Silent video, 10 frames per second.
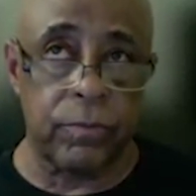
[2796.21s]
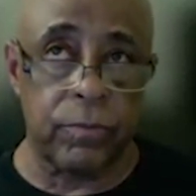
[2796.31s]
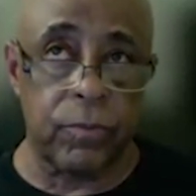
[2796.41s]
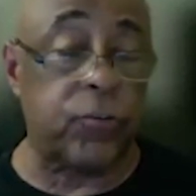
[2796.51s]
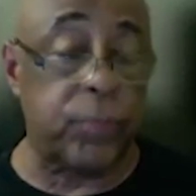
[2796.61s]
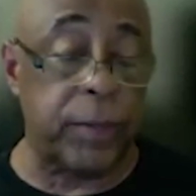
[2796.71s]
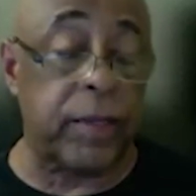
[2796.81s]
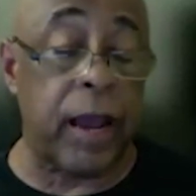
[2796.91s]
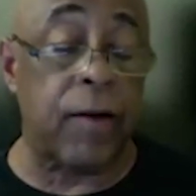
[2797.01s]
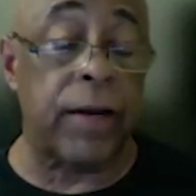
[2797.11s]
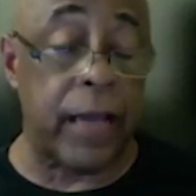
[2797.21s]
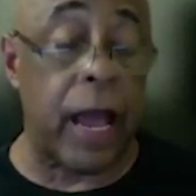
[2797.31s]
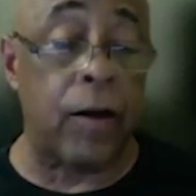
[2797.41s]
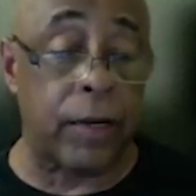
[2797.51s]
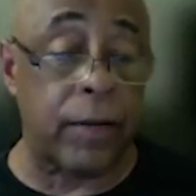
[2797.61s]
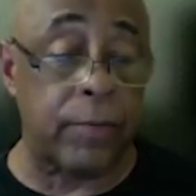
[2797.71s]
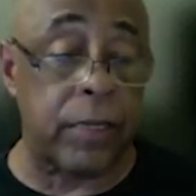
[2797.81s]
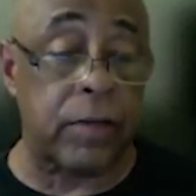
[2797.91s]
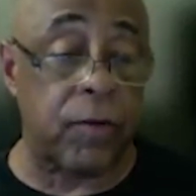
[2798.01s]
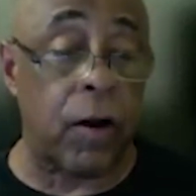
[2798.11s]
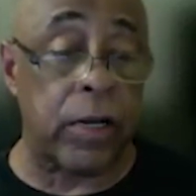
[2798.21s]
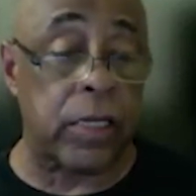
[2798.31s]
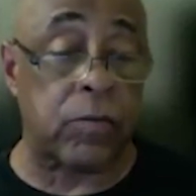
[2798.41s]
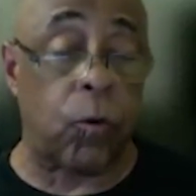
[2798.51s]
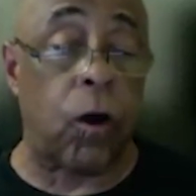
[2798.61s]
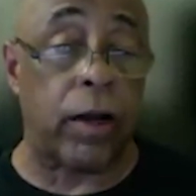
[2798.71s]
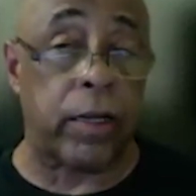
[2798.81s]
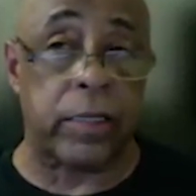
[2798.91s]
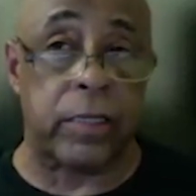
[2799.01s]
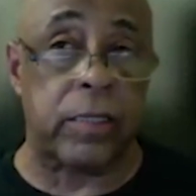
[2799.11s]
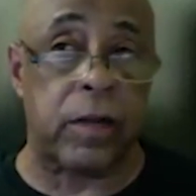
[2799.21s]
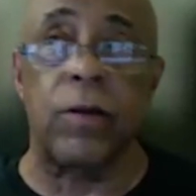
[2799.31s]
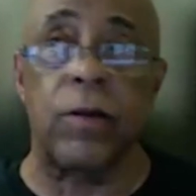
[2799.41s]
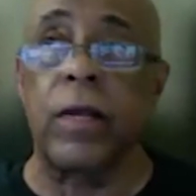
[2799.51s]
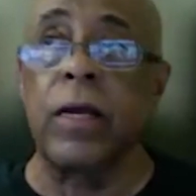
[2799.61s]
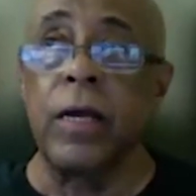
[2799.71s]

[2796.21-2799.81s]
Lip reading: what you've been carrying out as far as this walk is concerned.